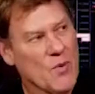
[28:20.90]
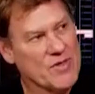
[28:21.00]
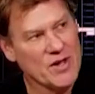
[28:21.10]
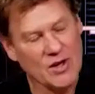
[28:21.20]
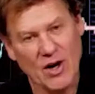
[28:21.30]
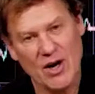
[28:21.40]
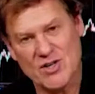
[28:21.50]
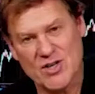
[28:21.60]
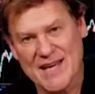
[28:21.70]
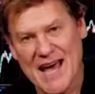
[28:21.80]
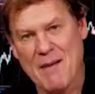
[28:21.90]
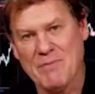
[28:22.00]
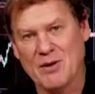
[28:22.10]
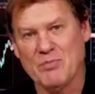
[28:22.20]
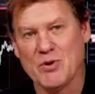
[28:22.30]
when the largest
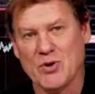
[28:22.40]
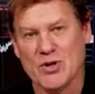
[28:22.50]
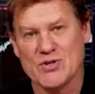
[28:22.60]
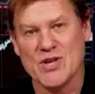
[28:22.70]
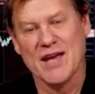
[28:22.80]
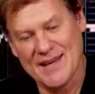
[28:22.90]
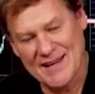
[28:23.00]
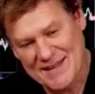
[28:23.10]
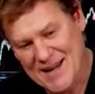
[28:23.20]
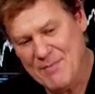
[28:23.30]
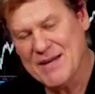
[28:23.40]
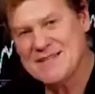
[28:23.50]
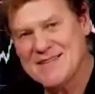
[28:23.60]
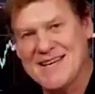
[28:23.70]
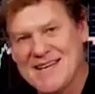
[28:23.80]
capital pools can come
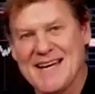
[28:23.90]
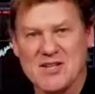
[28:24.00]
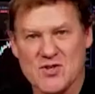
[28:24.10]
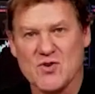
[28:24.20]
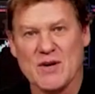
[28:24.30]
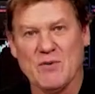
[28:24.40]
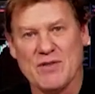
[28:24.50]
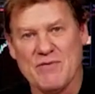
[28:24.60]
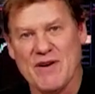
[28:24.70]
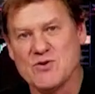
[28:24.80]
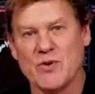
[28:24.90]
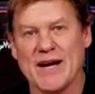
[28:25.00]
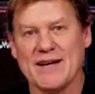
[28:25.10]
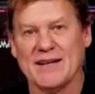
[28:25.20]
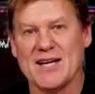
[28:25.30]
into the industry with federal
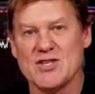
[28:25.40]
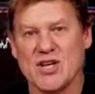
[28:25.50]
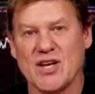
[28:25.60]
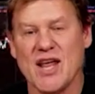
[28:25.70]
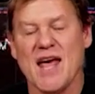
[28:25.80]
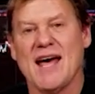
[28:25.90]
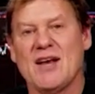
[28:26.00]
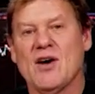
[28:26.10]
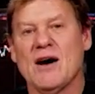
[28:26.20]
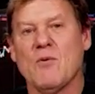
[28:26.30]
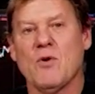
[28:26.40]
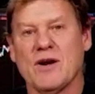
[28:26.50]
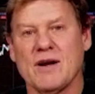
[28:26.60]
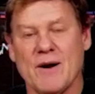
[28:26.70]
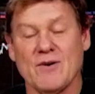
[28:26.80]
regulation and not
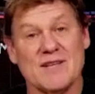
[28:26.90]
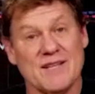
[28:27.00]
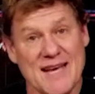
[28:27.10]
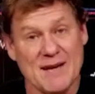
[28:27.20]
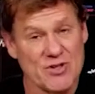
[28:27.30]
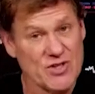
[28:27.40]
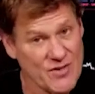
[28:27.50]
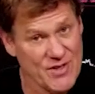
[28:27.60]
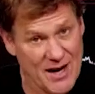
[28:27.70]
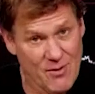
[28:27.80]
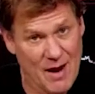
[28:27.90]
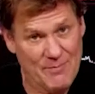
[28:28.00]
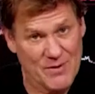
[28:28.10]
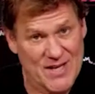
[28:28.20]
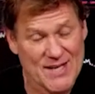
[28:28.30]
worried about the damage to their
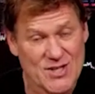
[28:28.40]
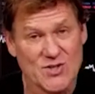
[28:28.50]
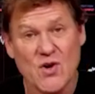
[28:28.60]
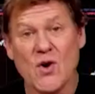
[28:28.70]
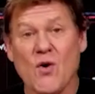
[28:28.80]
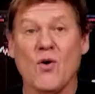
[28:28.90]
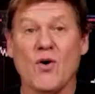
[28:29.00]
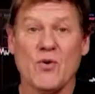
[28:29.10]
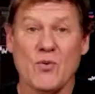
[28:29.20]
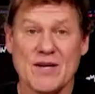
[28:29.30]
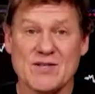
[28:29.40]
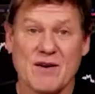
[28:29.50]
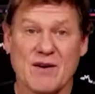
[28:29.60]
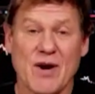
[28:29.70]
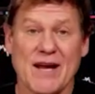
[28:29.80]
reputations or the risk
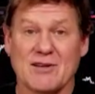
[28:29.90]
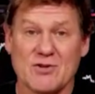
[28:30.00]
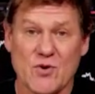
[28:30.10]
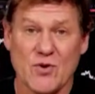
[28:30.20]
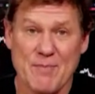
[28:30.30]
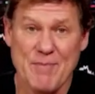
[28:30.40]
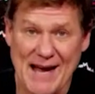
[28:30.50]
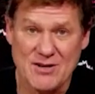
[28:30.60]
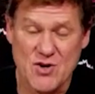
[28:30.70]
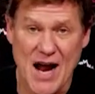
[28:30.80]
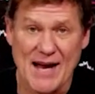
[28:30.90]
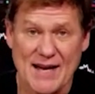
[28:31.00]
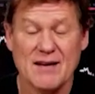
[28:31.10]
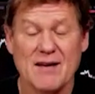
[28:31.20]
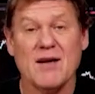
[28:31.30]
of regulatory
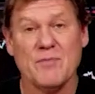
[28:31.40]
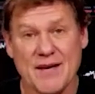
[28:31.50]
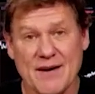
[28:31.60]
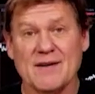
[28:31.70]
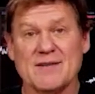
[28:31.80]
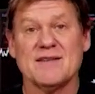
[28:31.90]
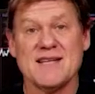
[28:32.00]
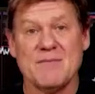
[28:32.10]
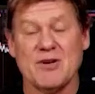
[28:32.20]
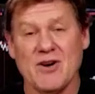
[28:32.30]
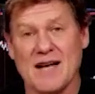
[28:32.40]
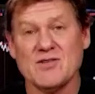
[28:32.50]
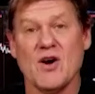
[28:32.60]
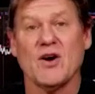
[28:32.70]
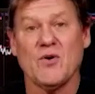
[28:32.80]
backtracking, because the
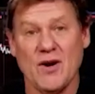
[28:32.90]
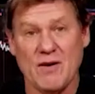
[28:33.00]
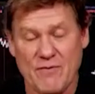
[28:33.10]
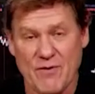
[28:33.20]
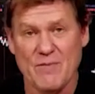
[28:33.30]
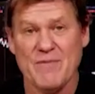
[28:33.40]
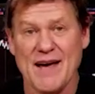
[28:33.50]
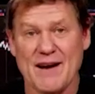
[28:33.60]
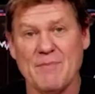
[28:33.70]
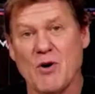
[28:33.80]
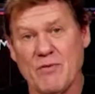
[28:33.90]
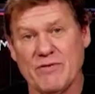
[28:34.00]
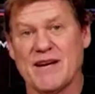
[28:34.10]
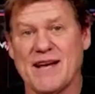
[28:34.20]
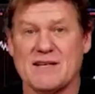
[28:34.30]
Democrats are going to firm that up over
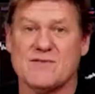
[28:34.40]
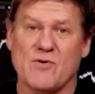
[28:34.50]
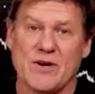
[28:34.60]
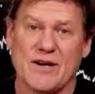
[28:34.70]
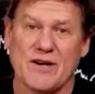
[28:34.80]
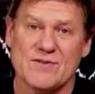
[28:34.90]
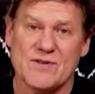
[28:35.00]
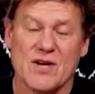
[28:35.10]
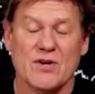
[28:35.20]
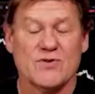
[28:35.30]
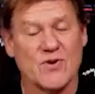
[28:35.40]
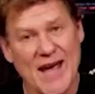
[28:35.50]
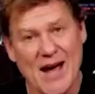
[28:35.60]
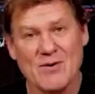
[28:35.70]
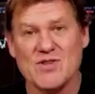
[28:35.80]
the next 4 years. So
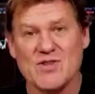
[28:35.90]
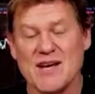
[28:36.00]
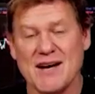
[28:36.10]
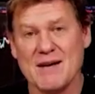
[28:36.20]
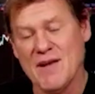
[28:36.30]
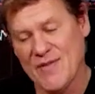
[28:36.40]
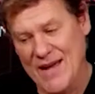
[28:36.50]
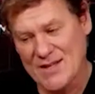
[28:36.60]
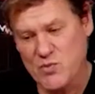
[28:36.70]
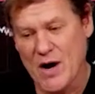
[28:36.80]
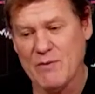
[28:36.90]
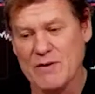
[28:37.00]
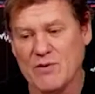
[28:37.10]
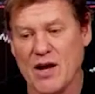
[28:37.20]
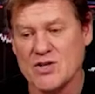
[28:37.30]
now is the time, and that's why
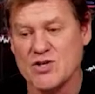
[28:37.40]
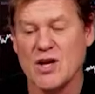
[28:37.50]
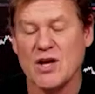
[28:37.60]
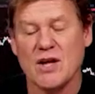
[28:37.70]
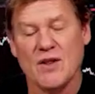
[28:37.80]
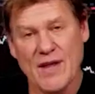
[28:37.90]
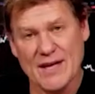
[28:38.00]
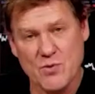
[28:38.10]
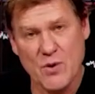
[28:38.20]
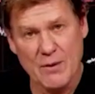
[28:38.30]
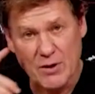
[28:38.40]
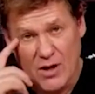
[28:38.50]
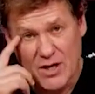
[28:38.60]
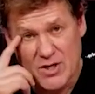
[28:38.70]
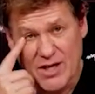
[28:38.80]
we're
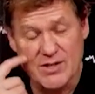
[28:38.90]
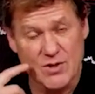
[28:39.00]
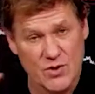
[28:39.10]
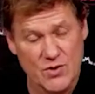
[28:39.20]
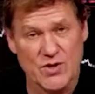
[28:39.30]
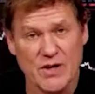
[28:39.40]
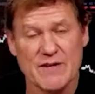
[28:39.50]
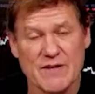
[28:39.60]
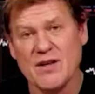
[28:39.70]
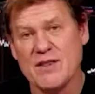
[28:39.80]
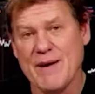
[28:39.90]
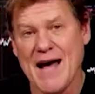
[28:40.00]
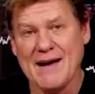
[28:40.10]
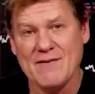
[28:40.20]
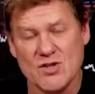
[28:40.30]
launching this new service on the
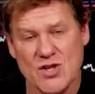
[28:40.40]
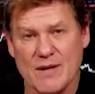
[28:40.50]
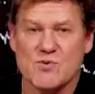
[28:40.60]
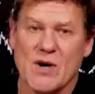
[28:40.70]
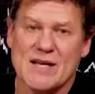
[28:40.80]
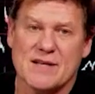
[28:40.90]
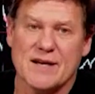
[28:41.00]
back of the James West